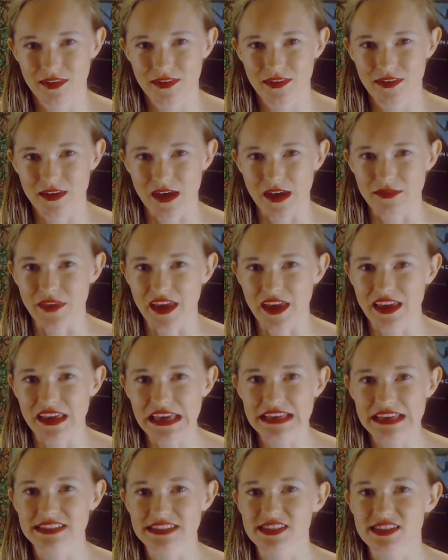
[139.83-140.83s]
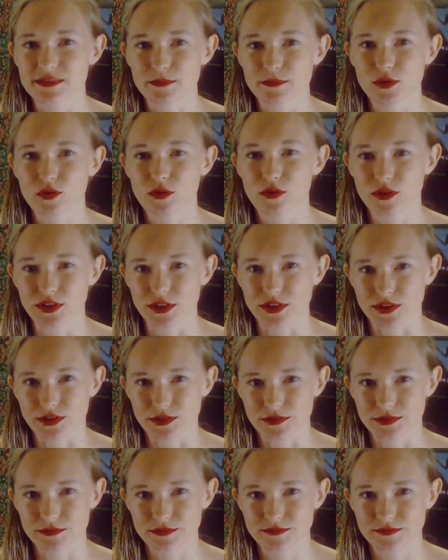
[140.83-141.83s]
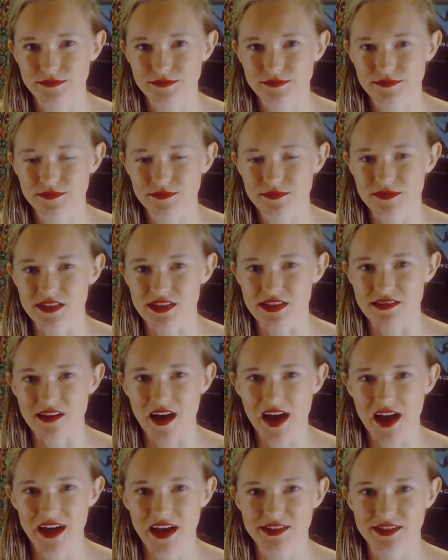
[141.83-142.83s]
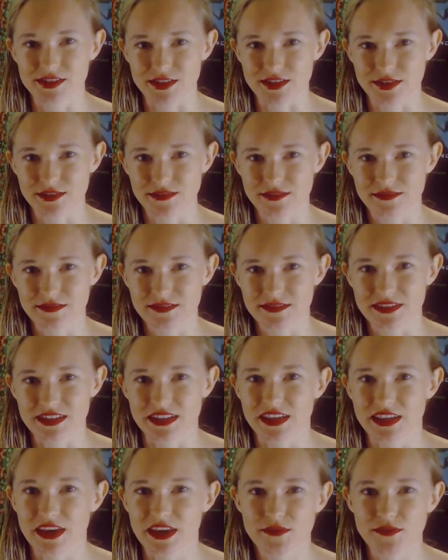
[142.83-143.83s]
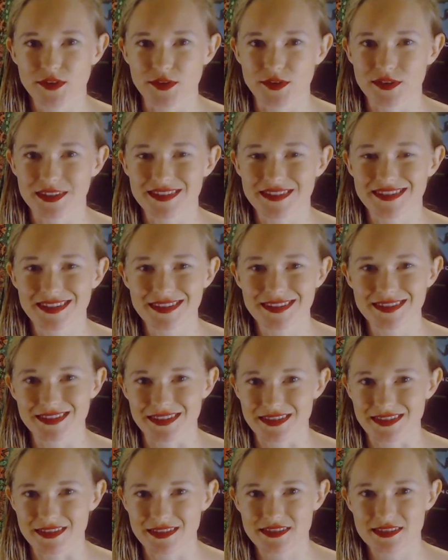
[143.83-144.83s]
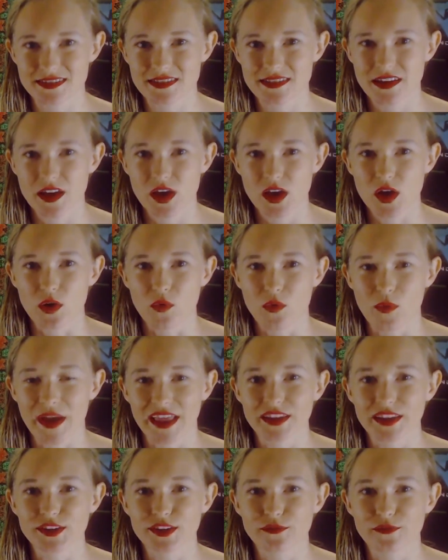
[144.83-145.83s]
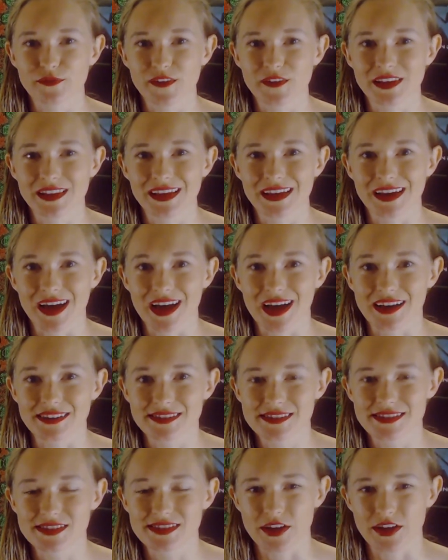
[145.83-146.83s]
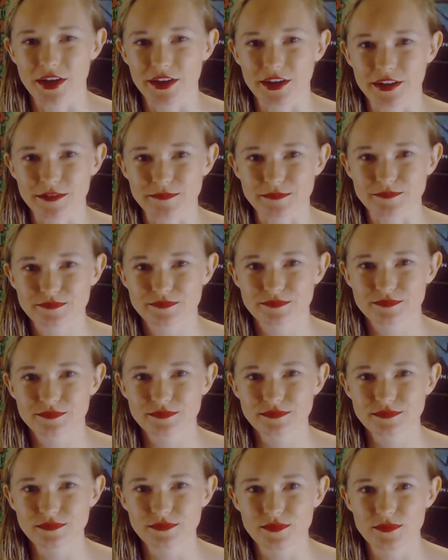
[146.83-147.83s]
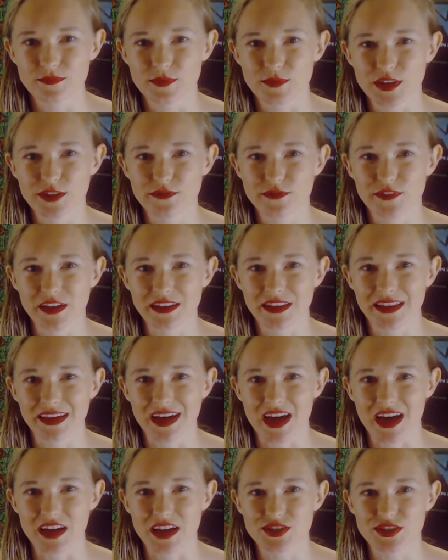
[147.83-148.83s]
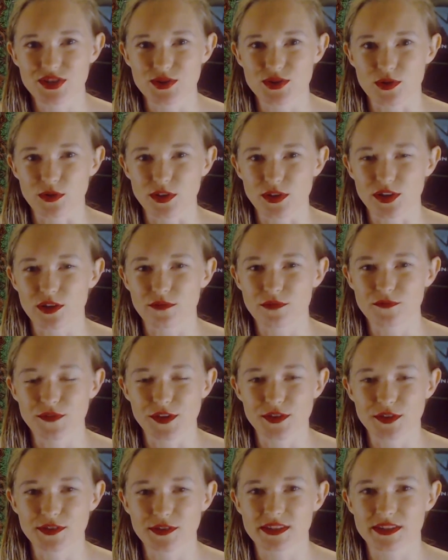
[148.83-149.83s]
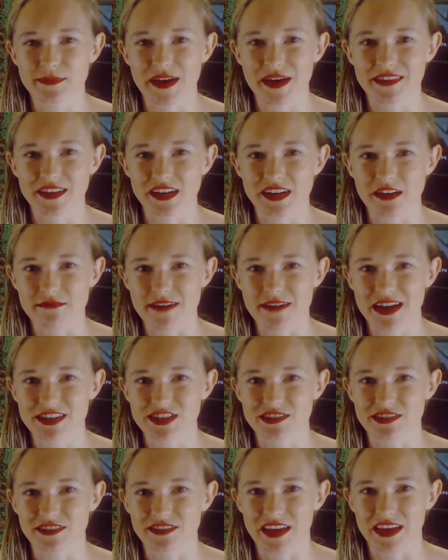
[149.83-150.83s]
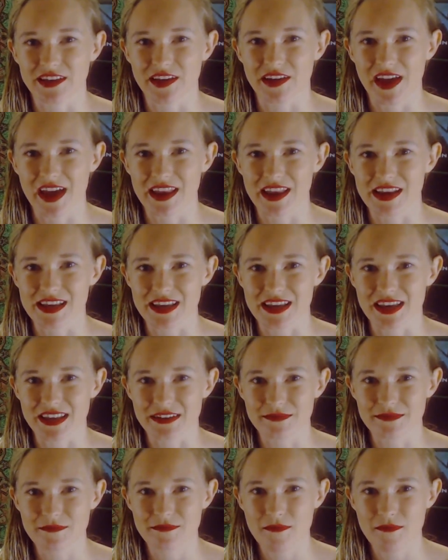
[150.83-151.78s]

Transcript: They're here to support you, to guide you, to give you assistance when you're feeling uncertain. When you're feeling unsure, you're confused about the direction that you're heading in.